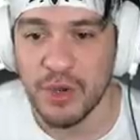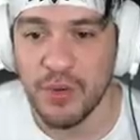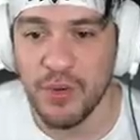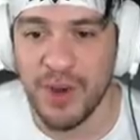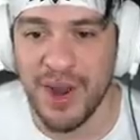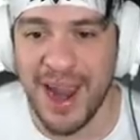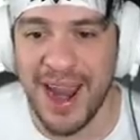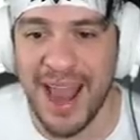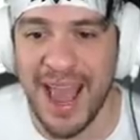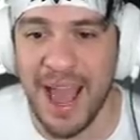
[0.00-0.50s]

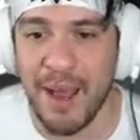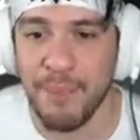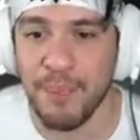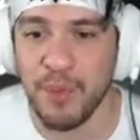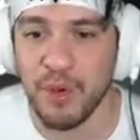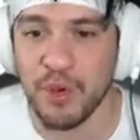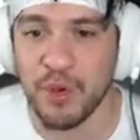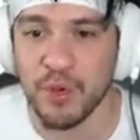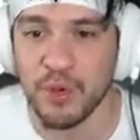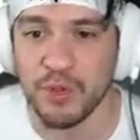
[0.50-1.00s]
We're at
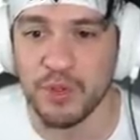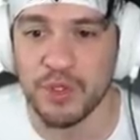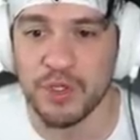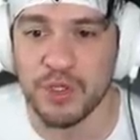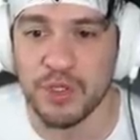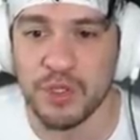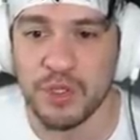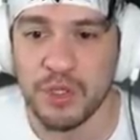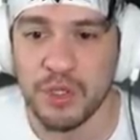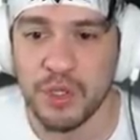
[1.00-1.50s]
Apple
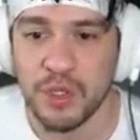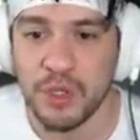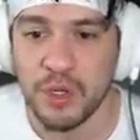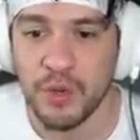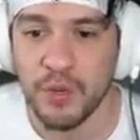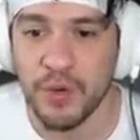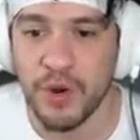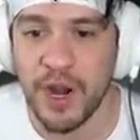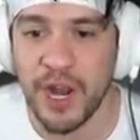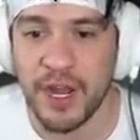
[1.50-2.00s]
Goose.
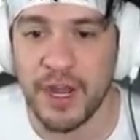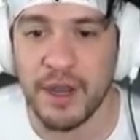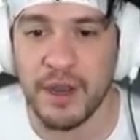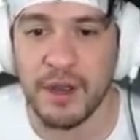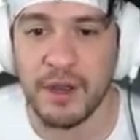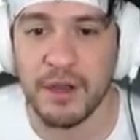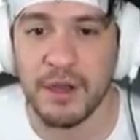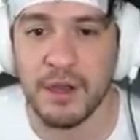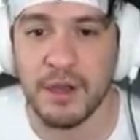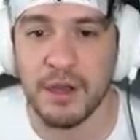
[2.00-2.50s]
We're at...
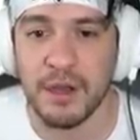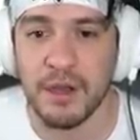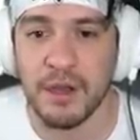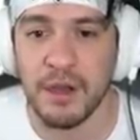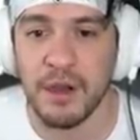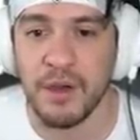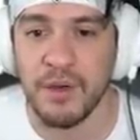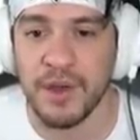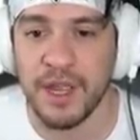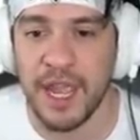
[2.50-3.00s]

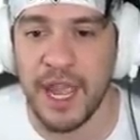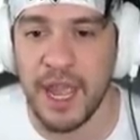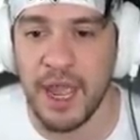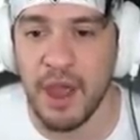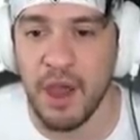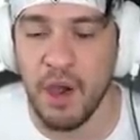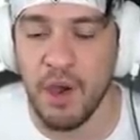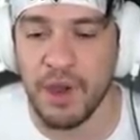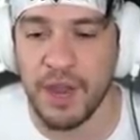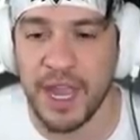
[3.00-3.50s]
Okay,
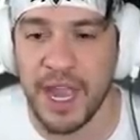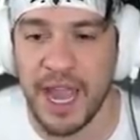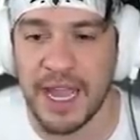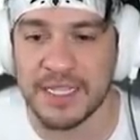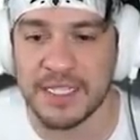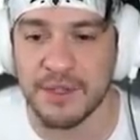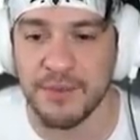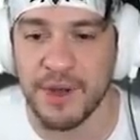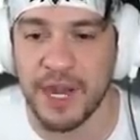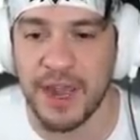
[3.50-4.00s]
okay, I
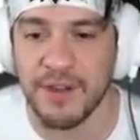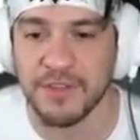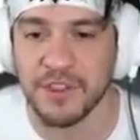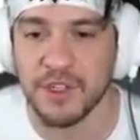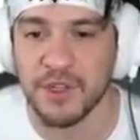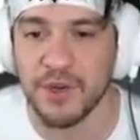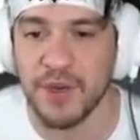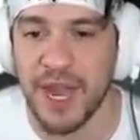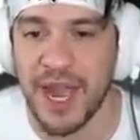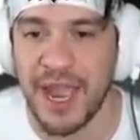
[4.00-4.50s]
see what I have to do.